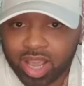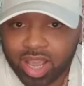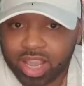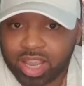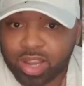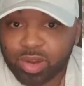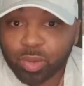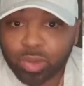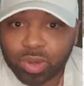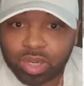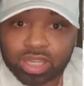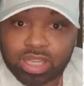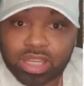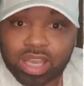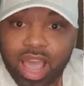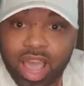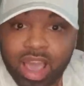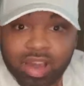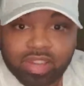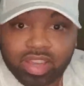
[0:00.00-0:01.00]
he really
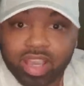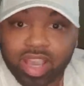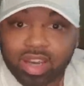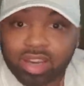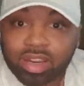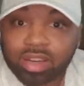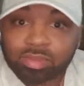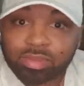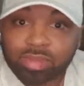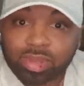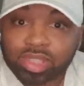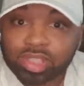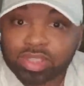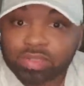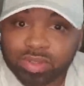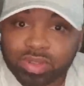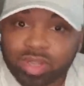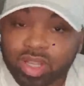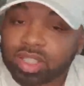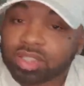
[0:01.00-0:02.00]
advocated and pushed
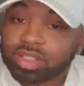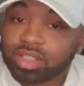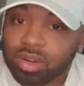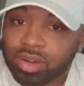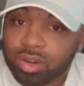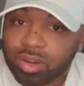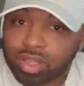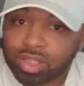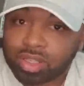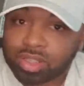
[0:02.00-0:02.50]
for that song.